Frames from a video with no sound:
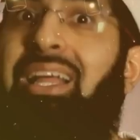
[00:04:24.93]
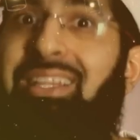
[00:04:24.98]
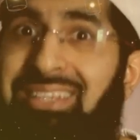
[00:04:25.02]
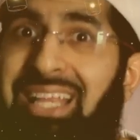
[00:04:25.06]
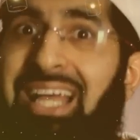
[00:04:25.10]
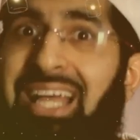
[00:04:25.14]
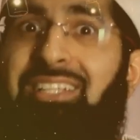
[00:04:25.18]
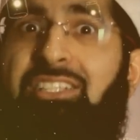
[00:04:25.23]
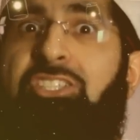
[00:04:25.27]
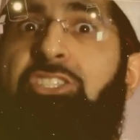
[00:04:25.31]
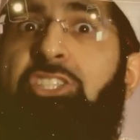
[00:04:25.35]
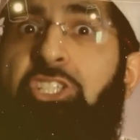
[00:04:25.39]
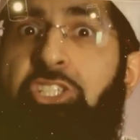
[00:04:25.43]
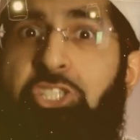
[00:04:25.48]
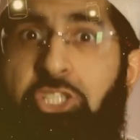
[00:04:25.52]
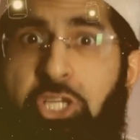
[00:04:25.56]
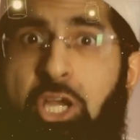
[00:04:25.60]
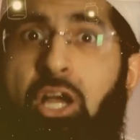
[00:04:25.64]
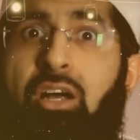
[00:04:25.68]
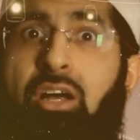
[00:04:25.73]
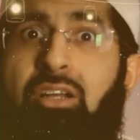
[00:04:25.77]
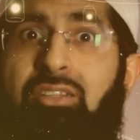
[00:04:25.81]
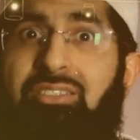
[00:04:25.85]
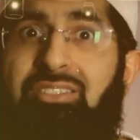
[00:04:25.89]
That's the
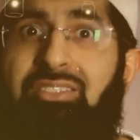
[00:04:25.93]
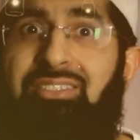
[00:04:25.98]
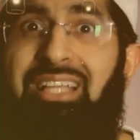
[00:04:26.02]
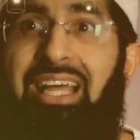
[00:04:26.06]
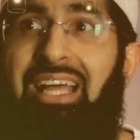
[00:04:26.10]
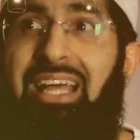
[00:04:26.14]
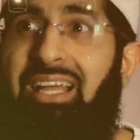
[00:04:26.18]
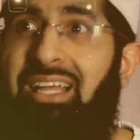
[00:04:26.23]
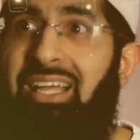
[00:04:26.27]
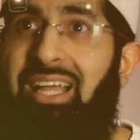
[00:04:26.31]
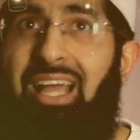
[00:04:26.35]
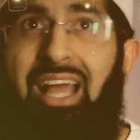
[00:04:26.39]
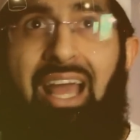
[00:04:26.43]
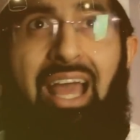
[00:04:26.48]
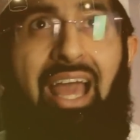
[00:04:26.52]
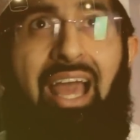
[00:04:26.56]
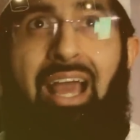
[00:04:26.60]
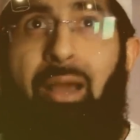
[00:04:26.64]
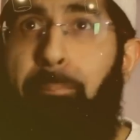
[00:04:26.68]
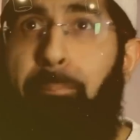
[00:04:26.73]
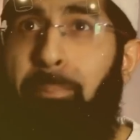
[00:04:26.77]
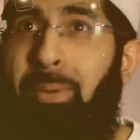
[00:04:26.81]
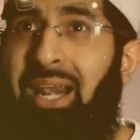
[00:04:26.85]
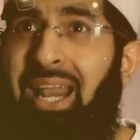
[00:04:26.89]
chance that
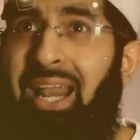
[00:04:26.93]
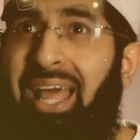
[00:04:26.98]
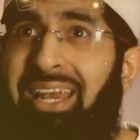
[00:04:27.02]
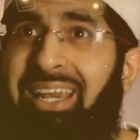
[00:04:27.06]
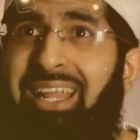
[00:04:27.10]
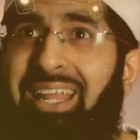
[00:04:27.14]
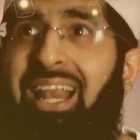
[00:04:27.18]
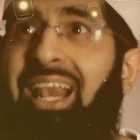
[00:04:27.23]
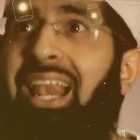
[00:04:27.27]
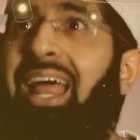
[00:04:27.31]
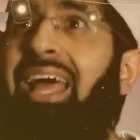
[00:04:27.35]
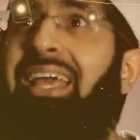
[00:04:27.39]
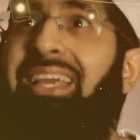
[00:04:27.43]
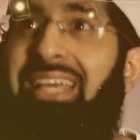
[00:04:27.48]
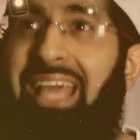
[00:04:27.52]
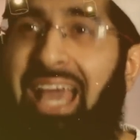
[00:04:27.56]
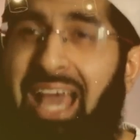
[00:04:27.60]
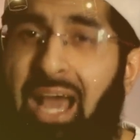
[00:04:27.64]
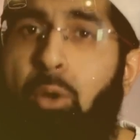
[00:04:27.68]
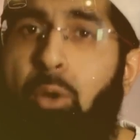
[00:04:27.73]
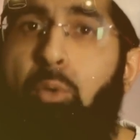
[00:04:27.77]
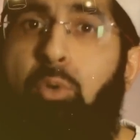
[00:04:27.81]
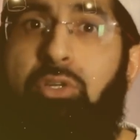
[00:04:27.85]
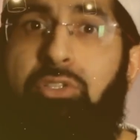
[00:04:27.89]
a planet like
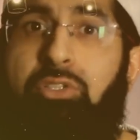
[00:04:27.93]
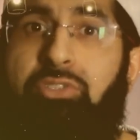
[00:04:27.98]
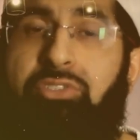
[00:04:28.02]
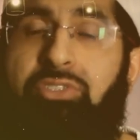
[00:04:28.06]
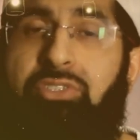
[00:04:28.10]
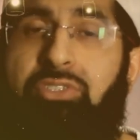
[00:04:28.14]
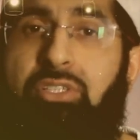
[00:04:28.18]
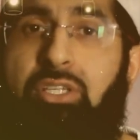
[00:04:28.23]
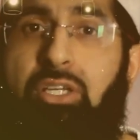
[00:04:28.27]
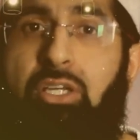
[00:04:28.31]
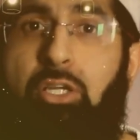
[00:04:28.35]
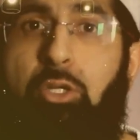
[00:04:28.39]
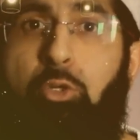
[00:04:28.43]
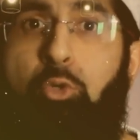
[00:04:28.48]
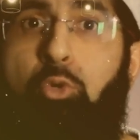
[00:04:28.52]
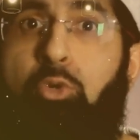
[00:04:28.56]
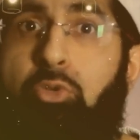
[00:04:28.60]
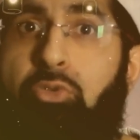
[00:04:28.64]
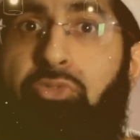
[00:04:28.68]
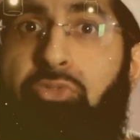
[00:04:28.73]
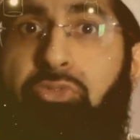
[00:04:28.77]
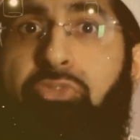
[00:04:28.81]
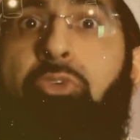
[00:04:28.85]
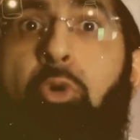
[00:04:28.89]
ours
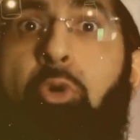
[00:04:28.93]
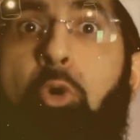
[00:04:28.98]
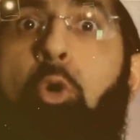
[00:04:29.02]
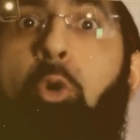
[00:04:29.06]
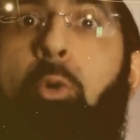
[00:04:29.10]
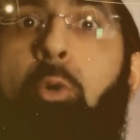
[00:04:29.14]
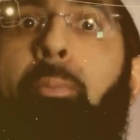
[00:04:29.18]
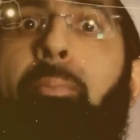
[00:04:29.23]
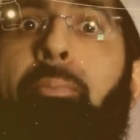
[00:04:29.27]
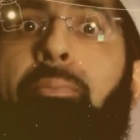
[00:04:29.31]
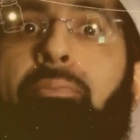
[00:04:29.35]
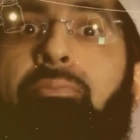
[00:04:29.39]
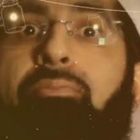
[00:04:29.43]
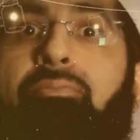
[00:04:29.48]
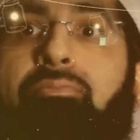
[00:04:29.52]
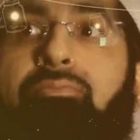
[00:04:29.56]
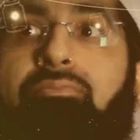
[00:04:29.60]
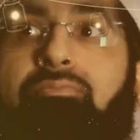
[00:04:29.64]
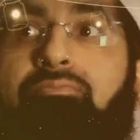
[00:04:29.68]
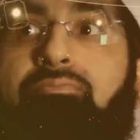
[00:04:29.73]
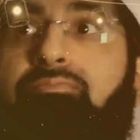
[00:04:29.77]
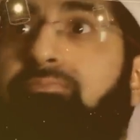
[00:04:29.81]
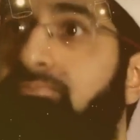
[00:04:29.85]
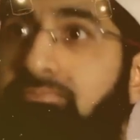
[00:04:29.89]
could form
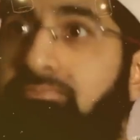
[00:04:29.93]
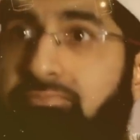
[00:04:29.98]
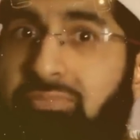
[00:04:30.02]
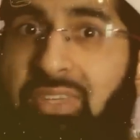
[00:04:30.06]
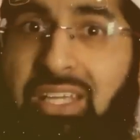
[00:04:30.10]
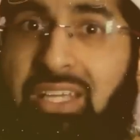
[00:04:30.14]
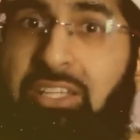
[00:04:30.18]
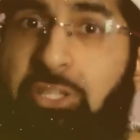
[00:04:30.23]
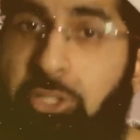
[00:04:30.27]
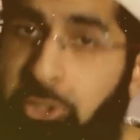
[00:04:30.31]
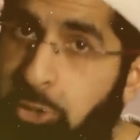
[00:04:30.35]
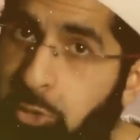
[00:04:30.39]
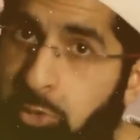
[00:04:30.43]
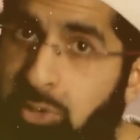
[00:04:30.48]
in the